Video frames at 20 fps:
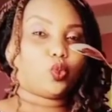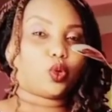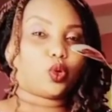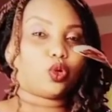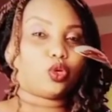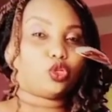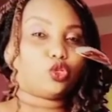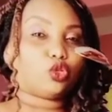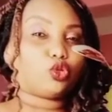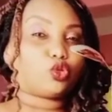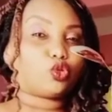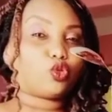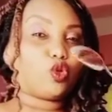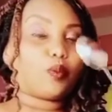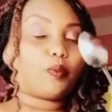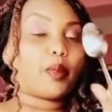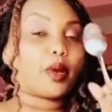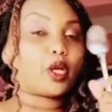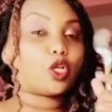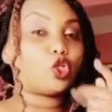to scoop
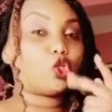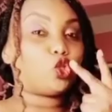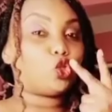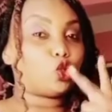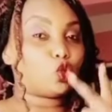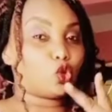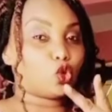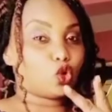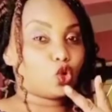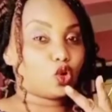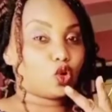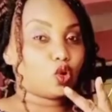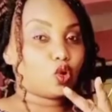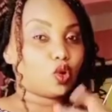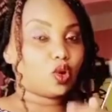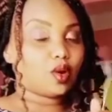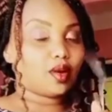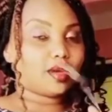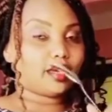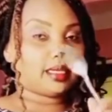2
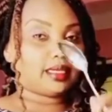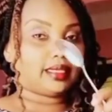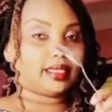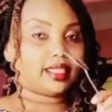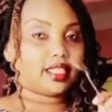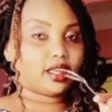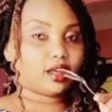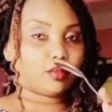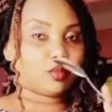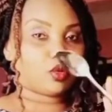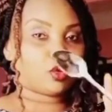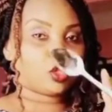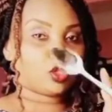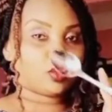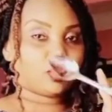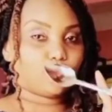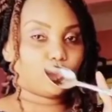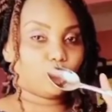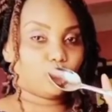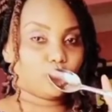
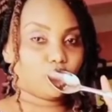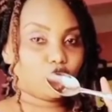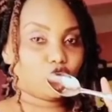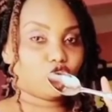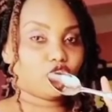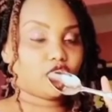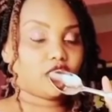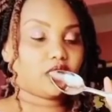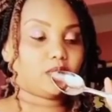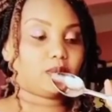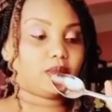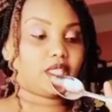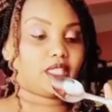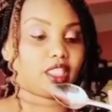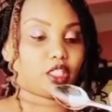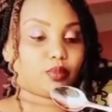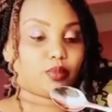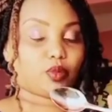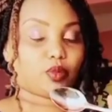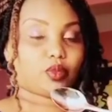tablespoons, not
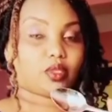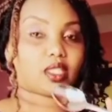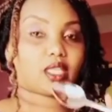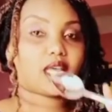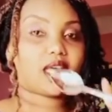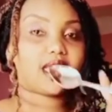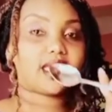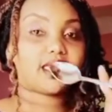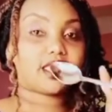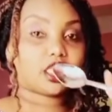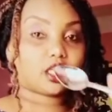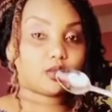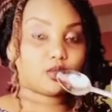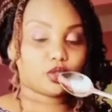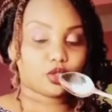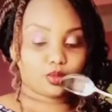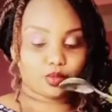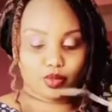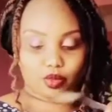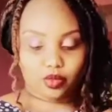teaspoons,
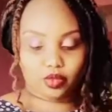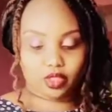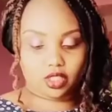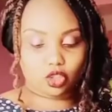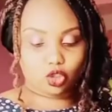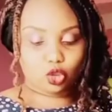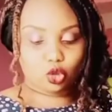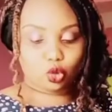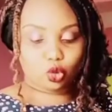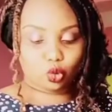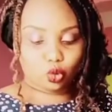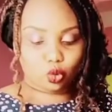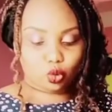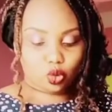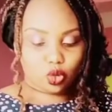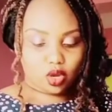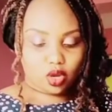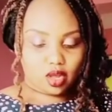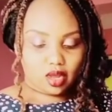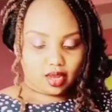tablespoons, 2,
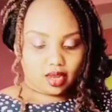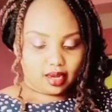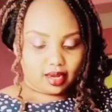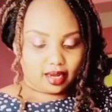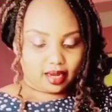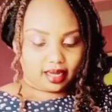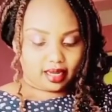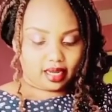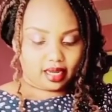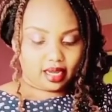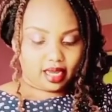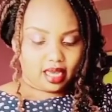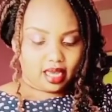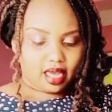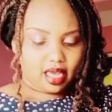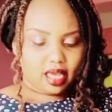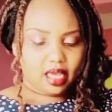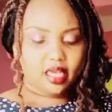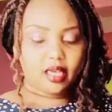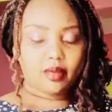like
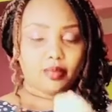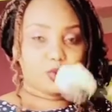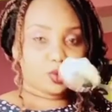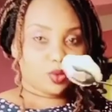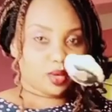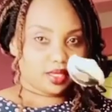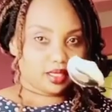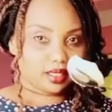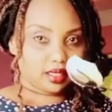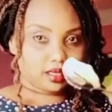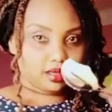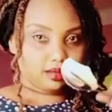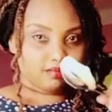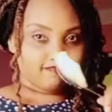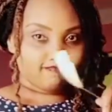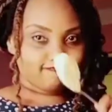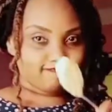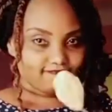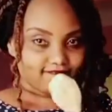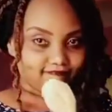heaped ones.
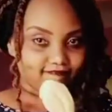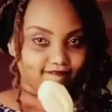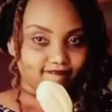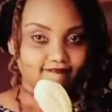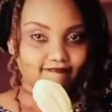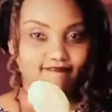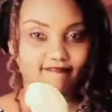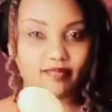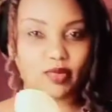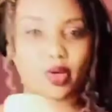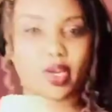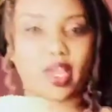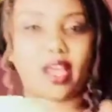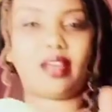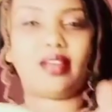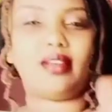Okay.